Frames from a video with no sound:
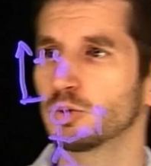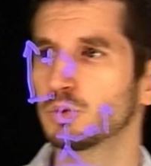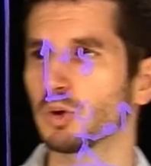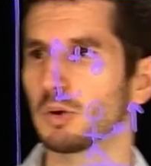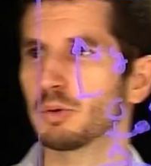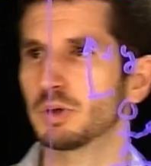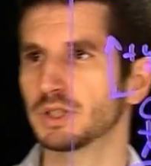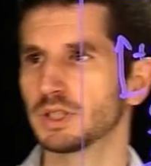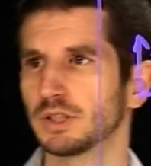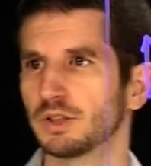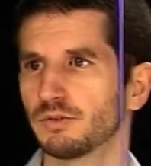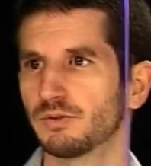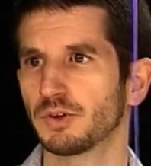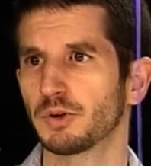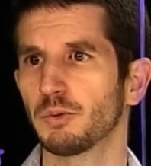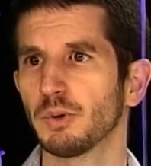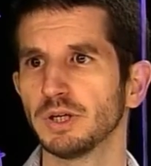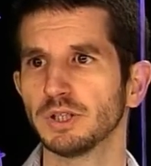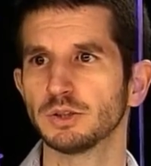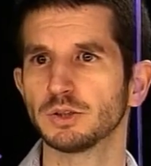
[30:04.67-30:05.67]
our set of
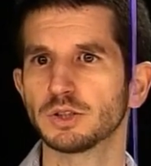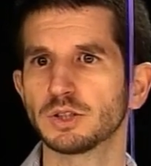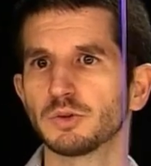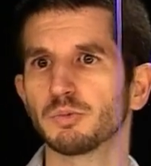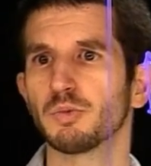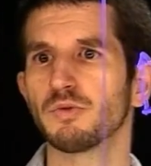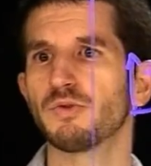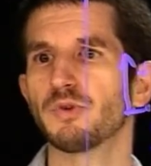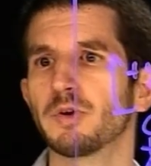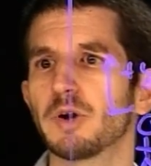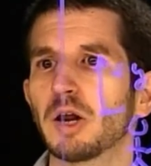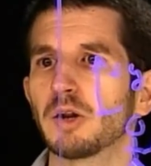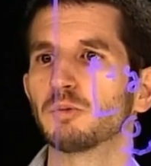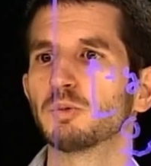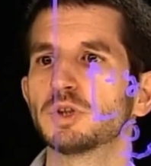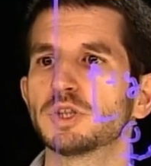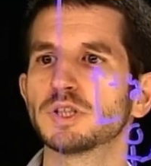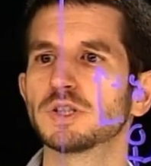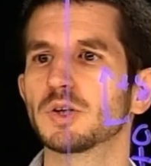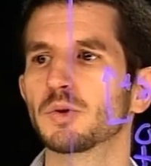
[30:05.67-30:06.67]
equations and we figure out
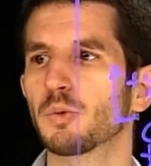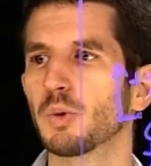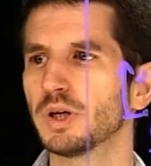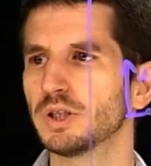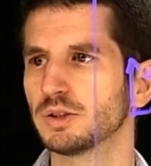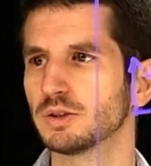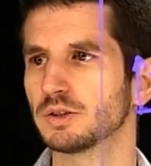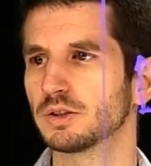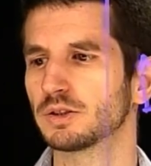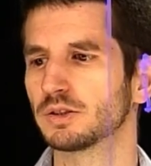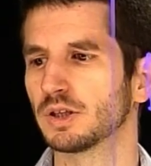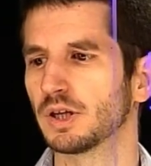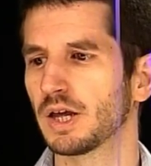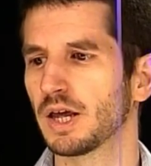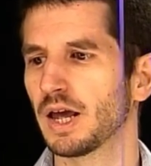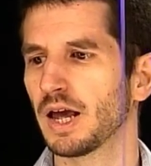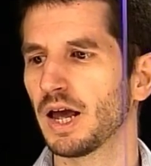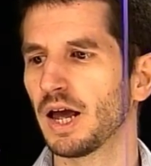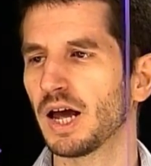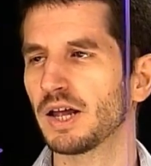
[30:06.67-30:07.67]
which is the equation that
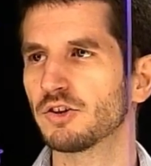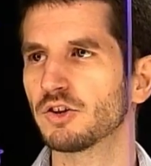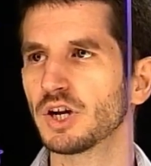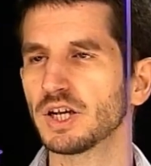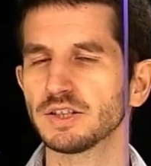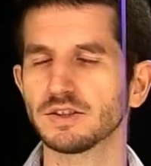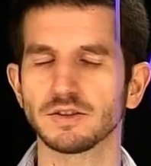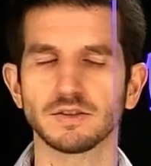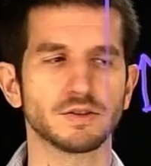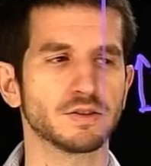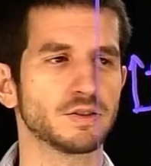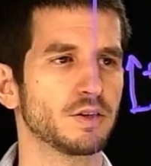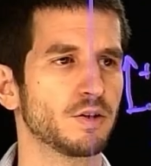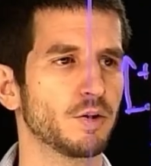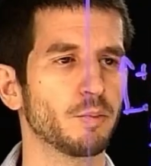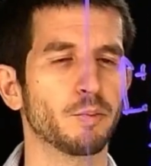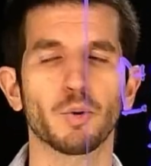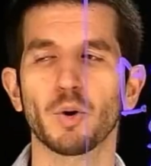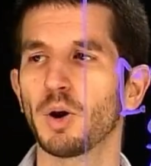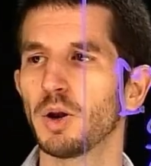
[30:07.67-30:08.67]
addresses a
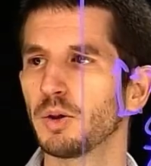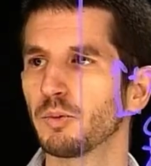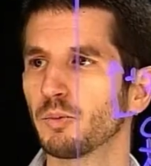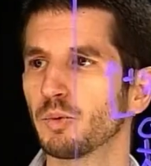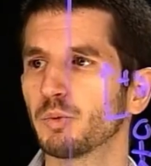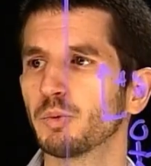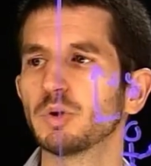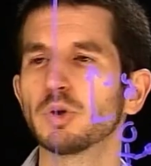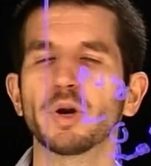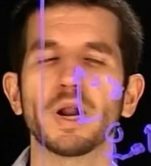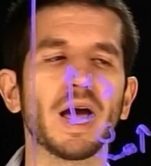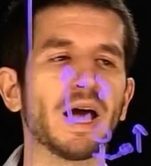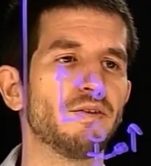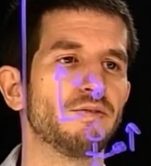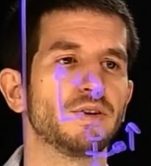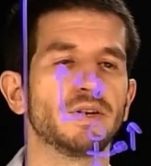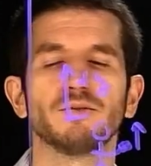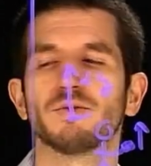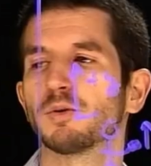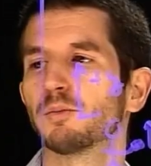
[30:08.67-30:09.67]
problem when we don't have
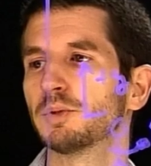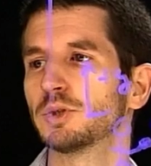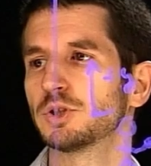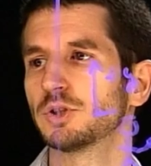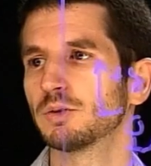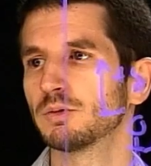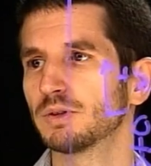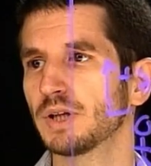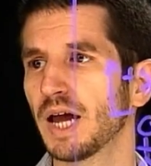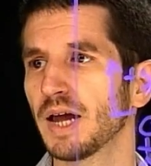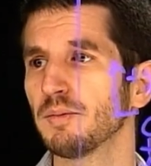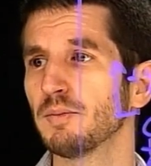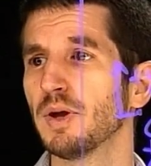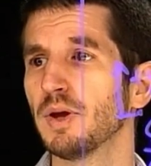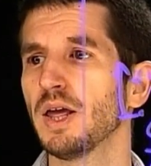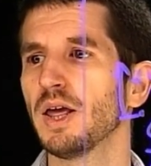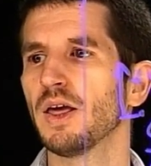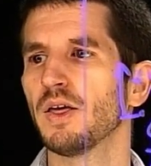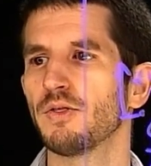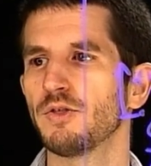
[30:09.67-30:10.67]
any information on time.
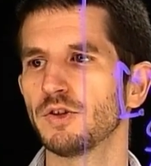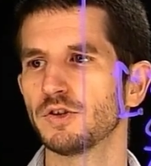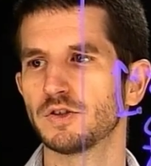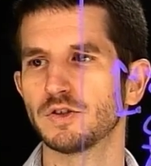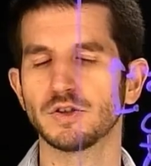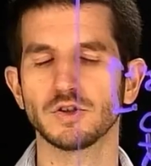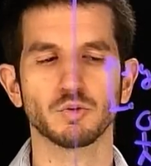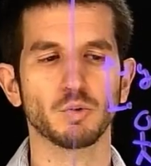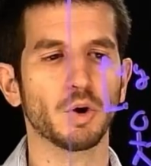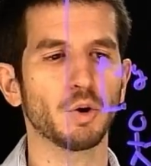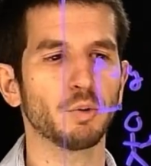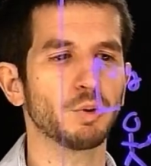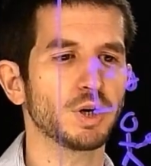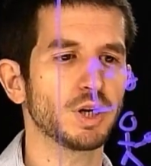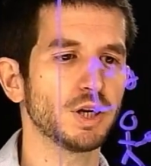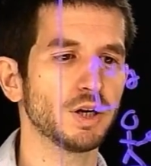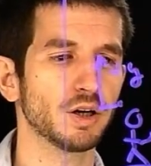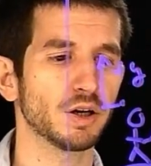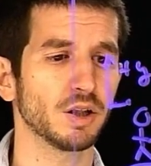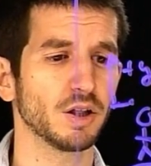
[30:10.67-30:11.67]
This is this one over
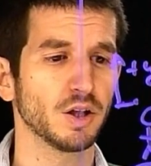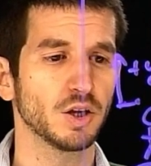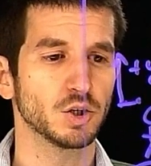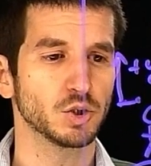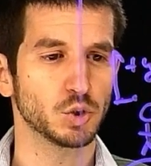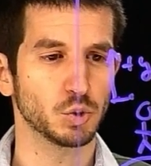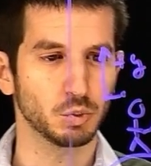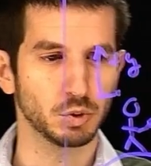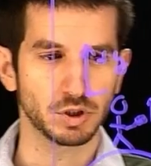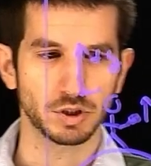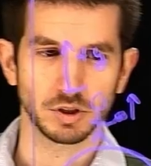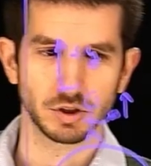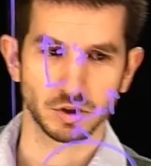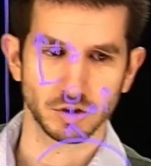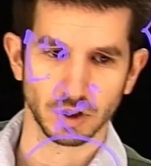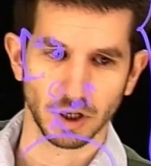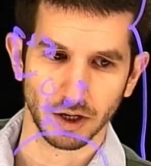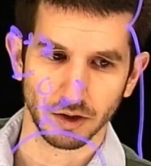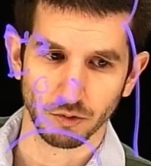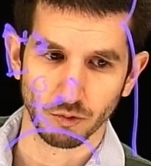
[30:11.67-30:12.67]
here, so we just
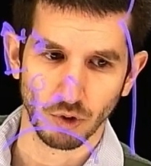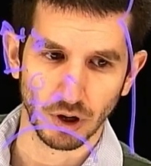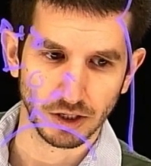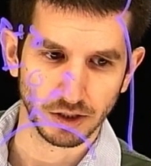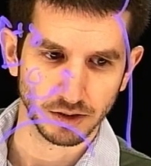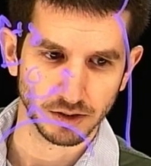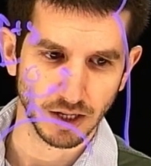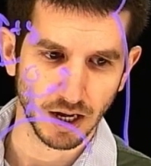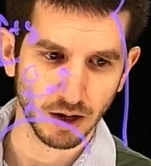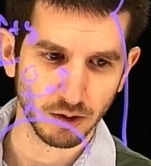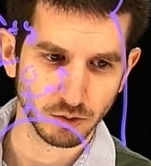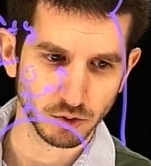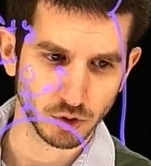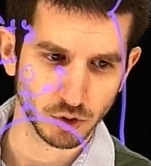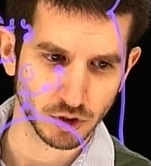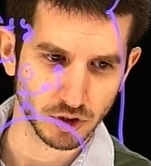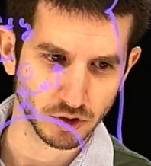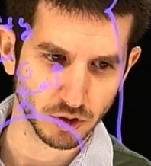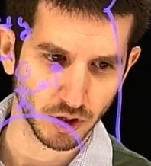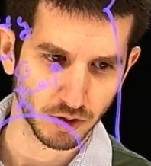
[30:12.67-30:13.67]
can write it down. So
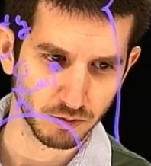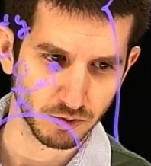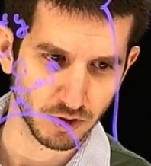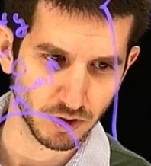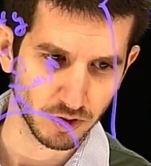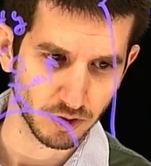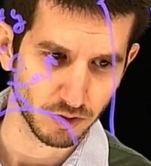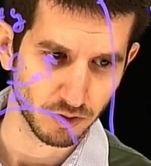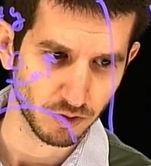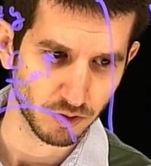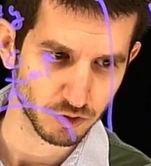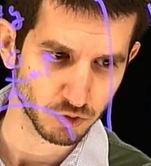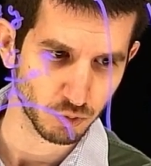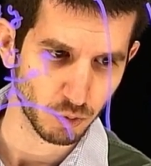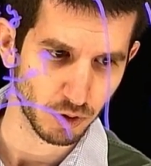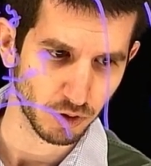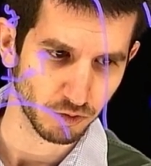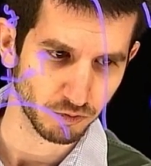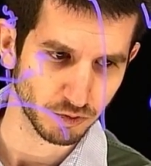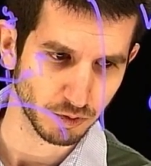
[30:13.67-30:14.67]
it's going to be the
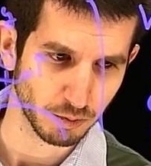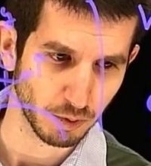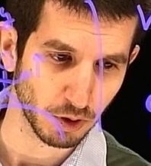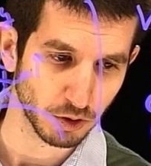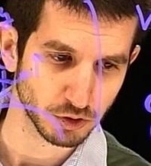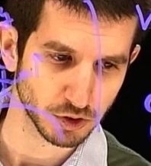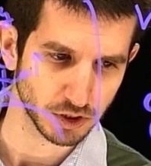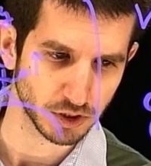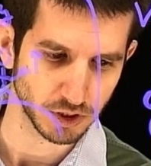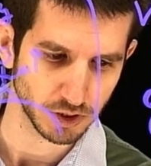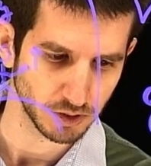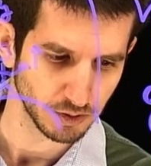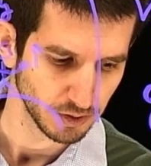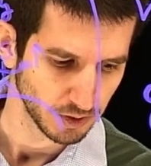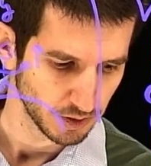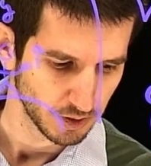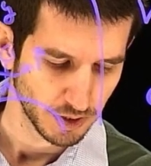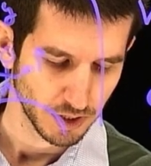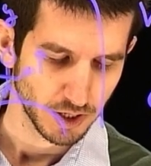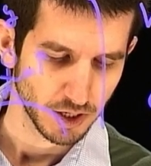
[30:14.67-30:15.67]
square of the velocity.
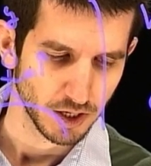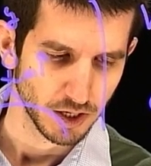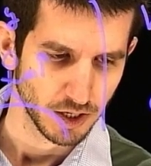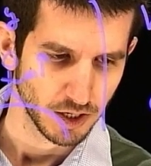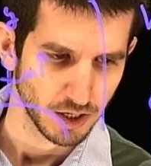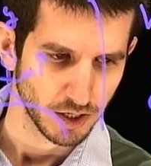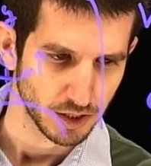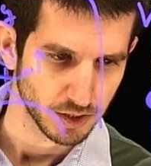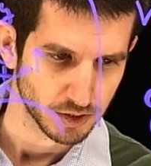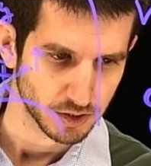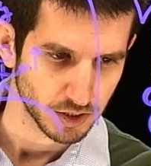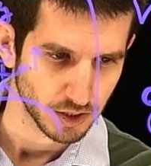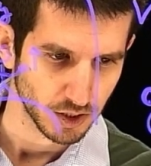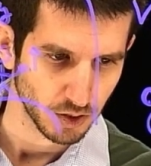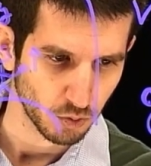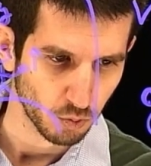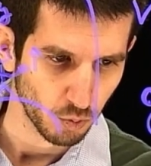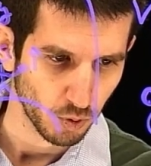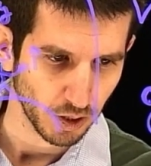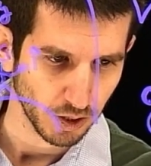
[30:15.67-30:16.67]
It's
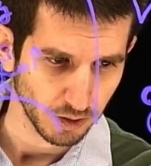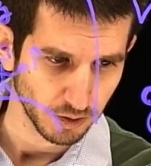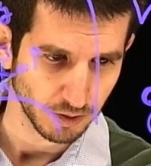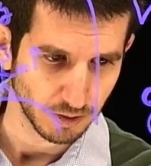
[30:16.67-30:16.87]
equal